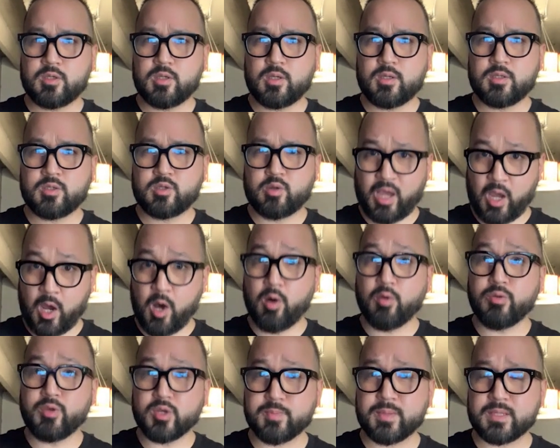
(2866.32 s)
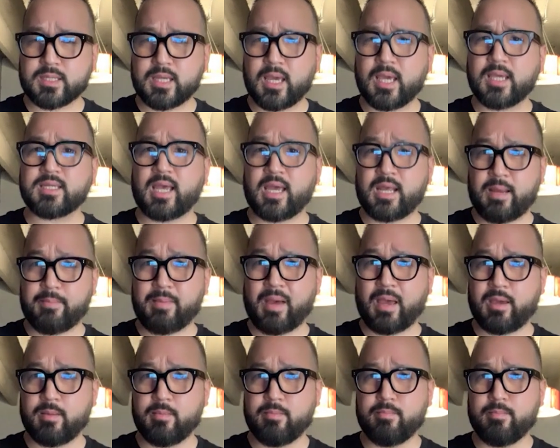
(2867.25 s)
do I own those mistakes? And am
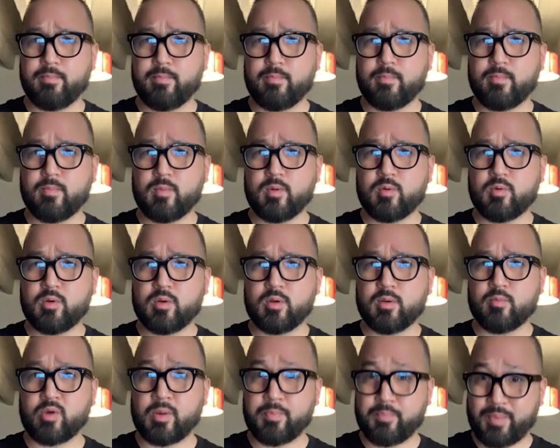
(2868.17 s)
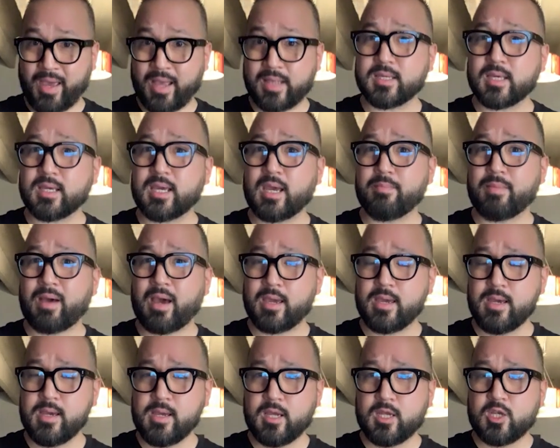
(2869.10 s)
I repenting? Am
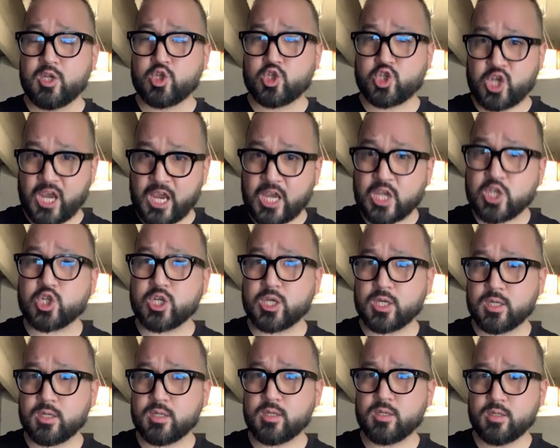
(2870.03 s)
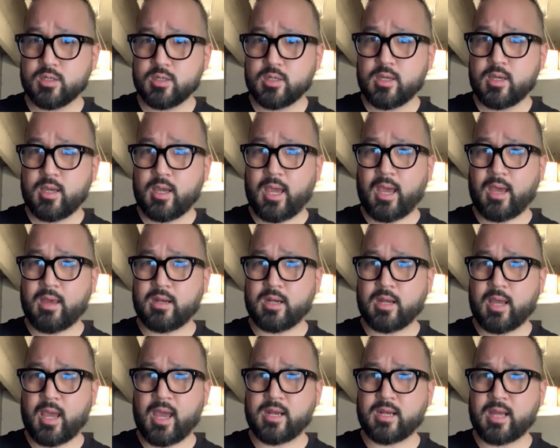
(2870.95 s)
I changing
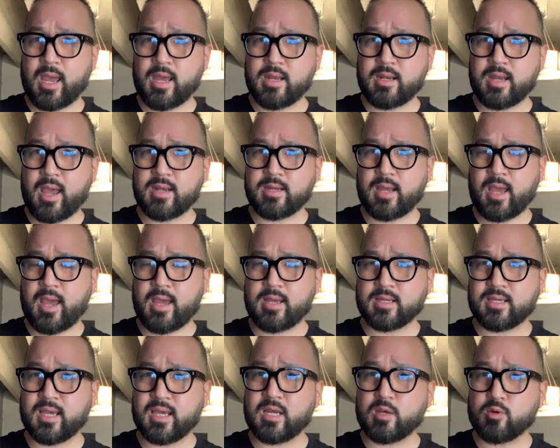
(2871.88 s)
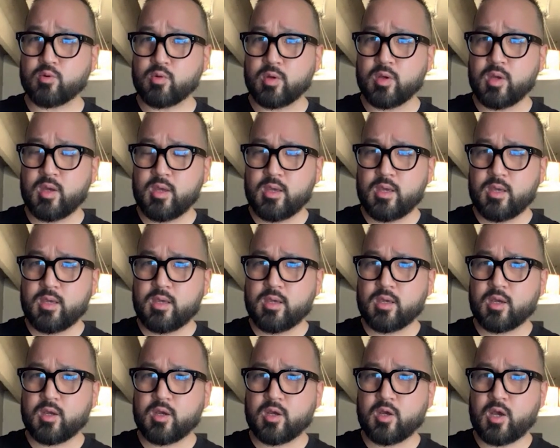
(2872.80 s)
and, and, and, and, and getting
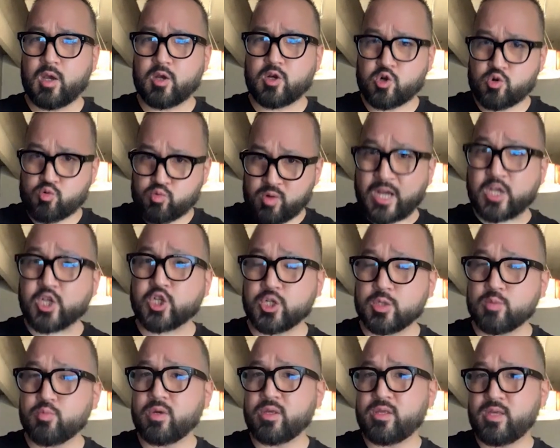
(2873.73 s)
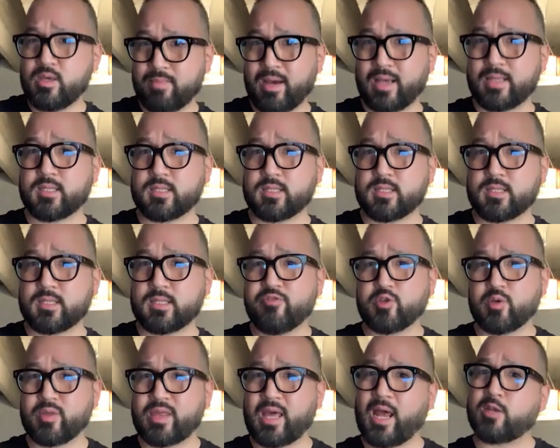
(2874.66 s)
correction within myself
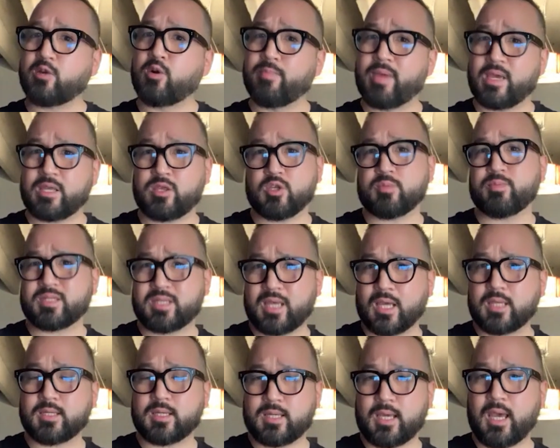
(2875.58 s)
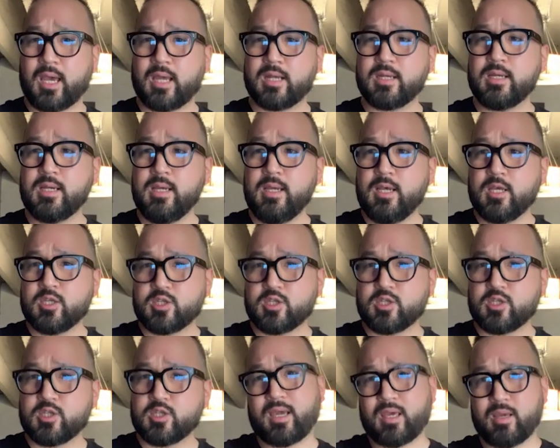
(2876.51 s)
so that I don't make those mistakes again, so
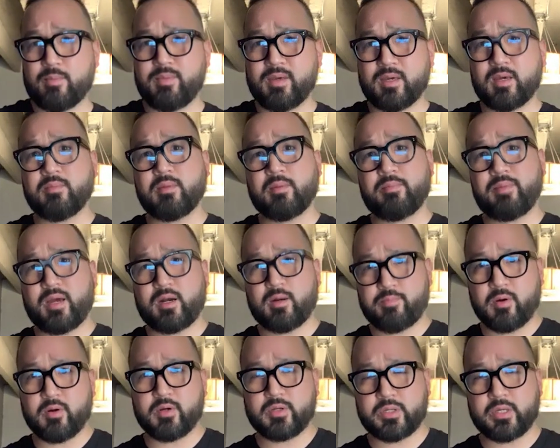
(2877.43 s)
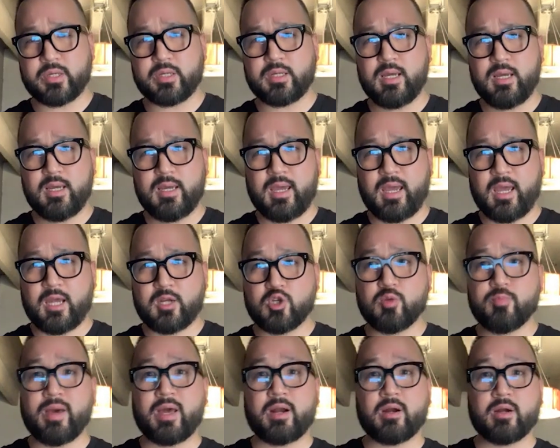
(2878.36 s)
that I can become a better person and
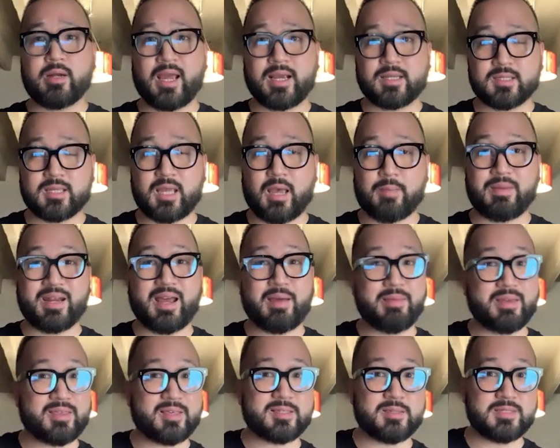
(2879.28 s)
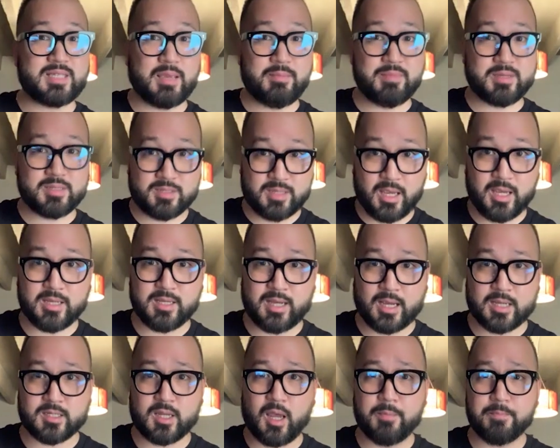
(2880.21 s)
do better next time and not make the same mistake
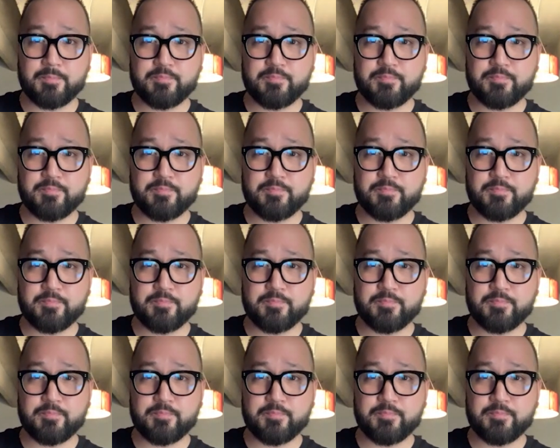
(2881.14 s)
next time,